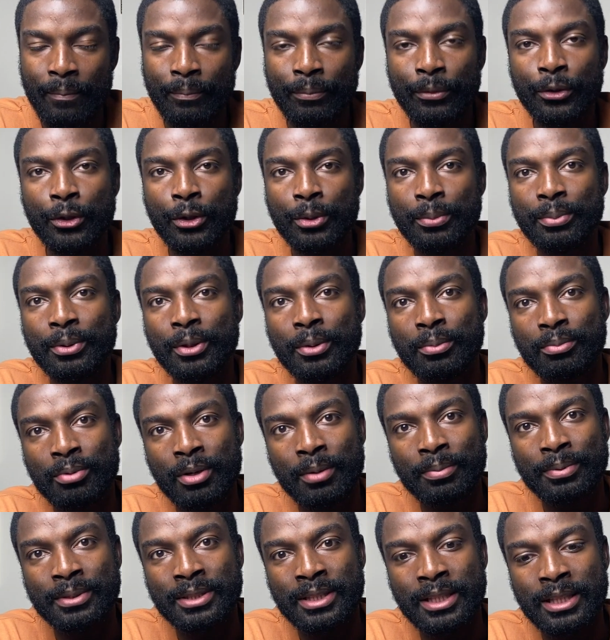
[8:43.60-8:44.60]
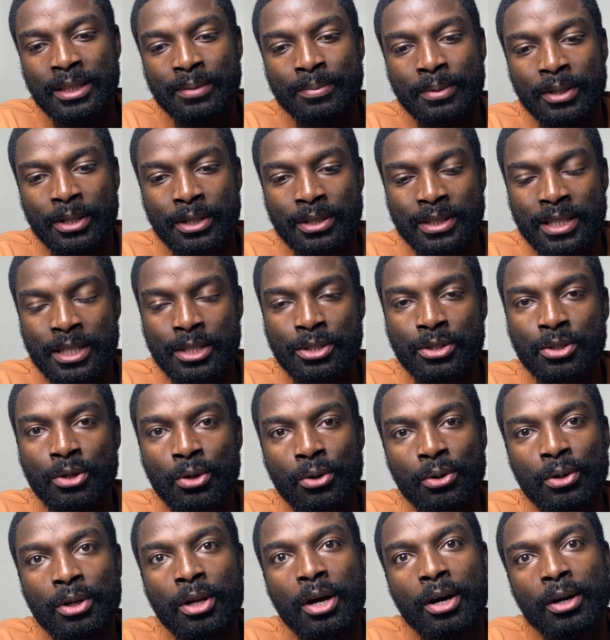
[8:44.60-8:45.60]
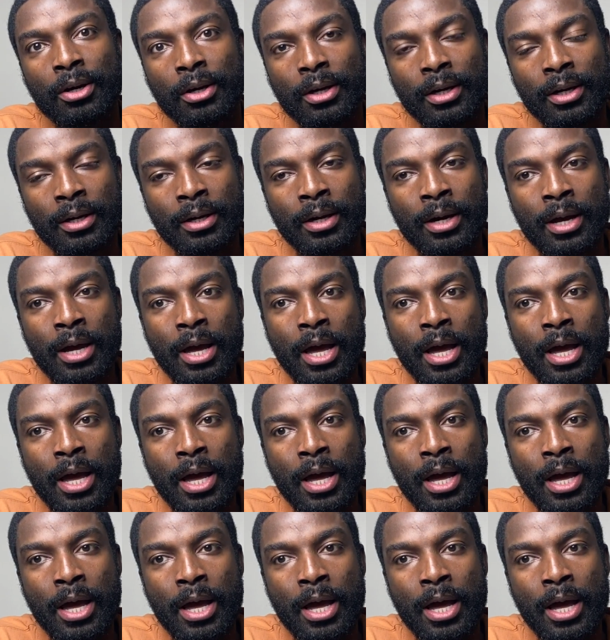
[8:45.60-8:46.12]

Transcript: new build properties, because there's no longer